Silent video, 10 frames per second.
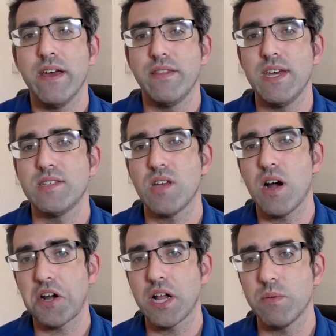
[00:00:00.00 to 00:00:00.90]
This
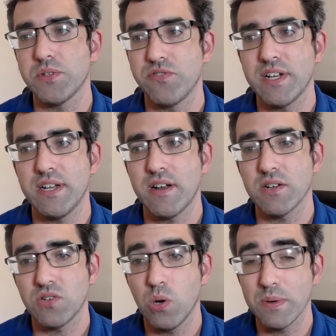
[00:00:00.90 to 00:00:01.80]
article was written in
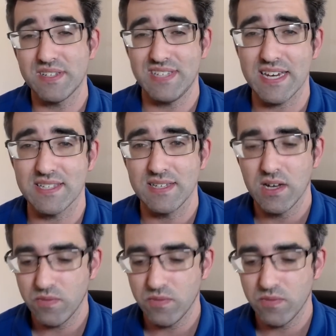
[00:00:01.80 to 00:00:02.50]
October 6th,